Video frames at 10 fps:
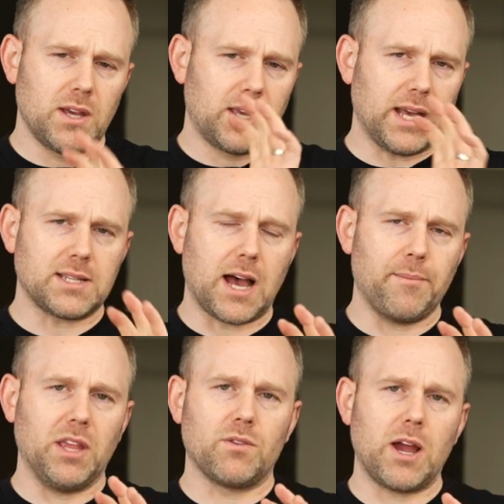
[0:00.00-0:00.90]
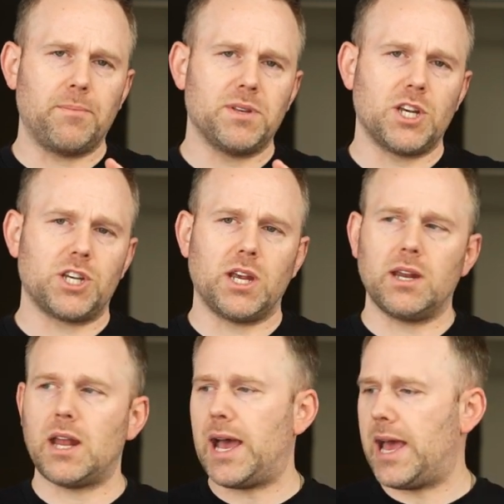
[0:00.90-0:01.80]
get Tommy in the right
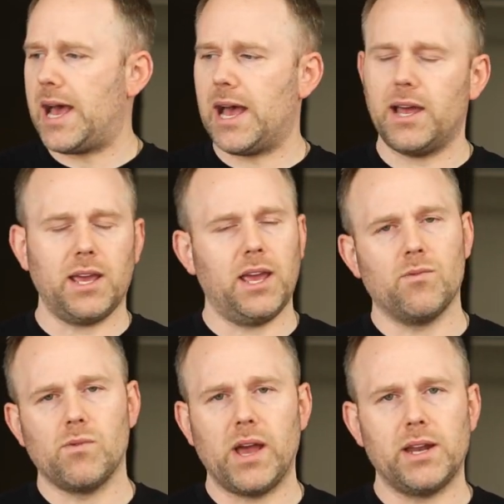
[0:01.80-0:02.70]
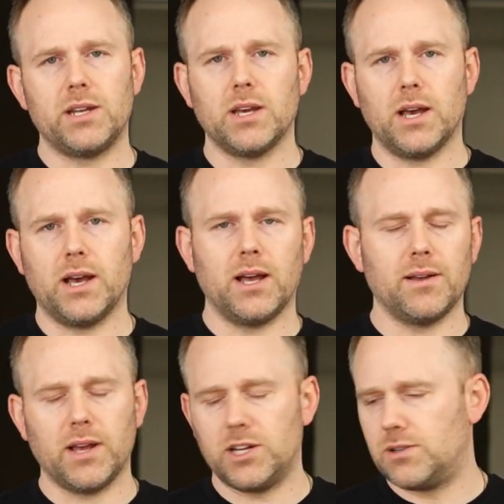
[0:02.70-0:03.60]
position. I had a red,
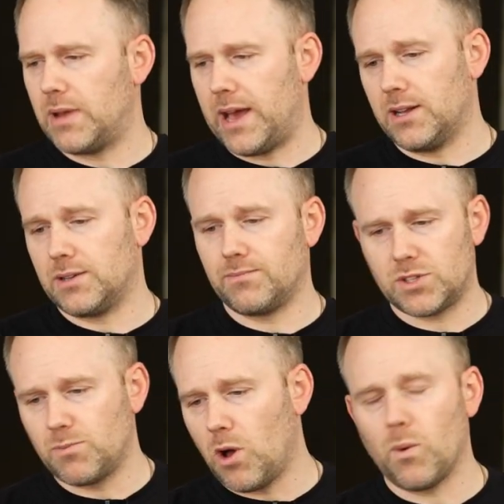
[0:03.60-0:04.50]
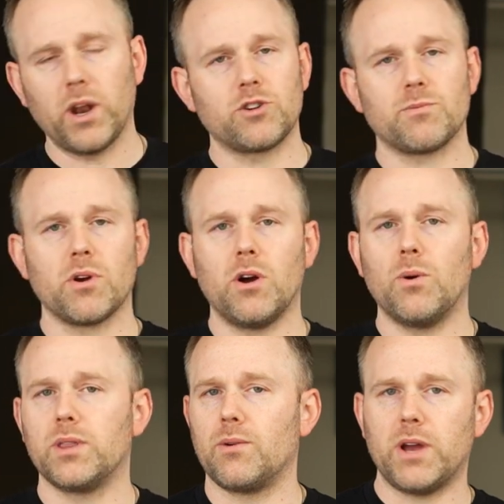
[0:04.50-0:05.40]
I had a small 100 Pro
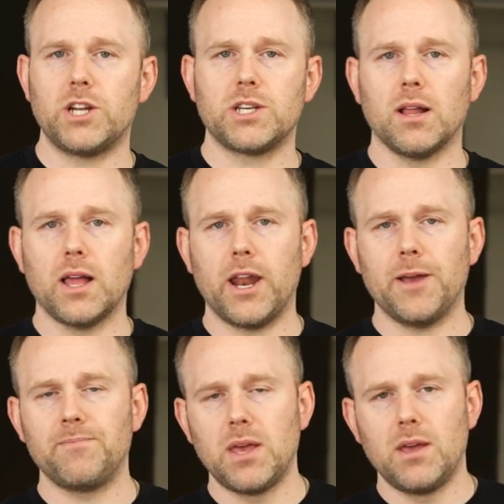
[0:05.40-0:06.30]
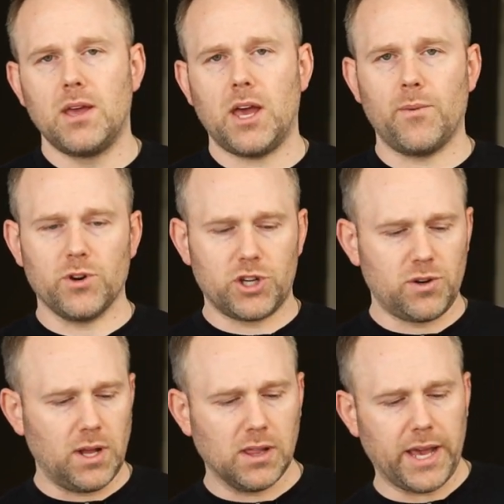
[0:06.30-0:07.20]
with a red gel on it, and we were
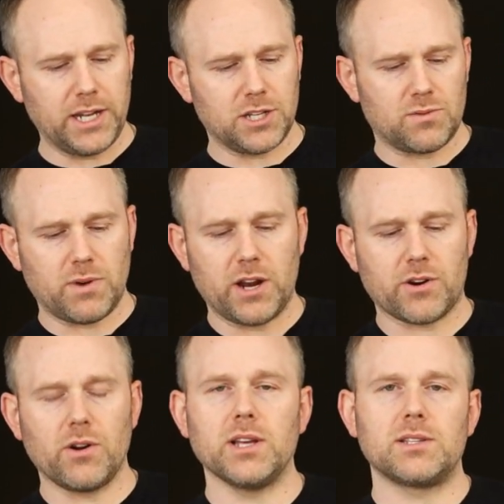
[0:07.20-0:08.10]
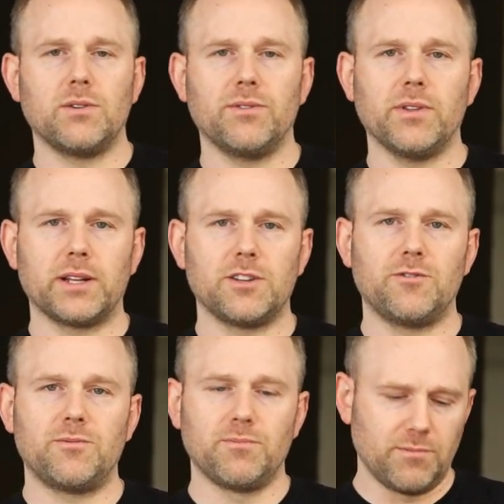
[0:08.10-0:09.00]
shooting light just right across the reflective
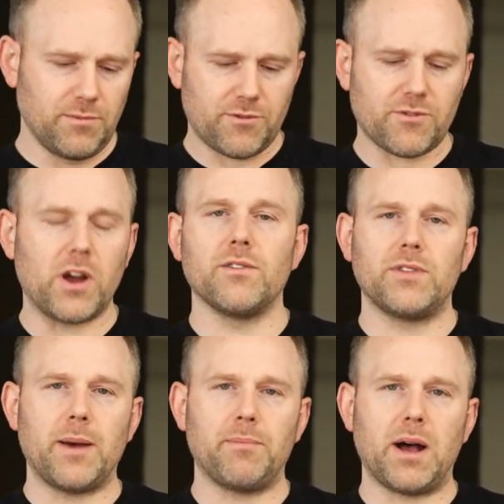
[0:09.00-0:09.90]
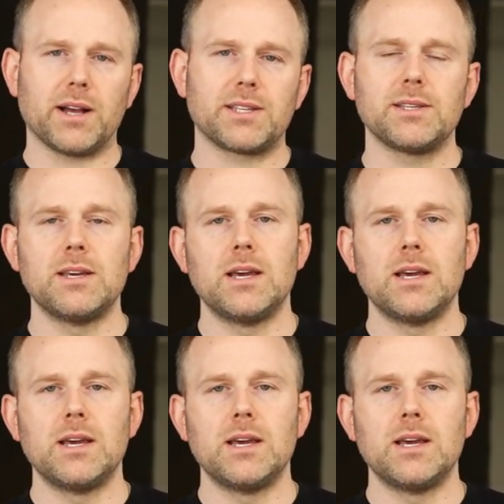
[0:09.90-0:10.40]
front of that box,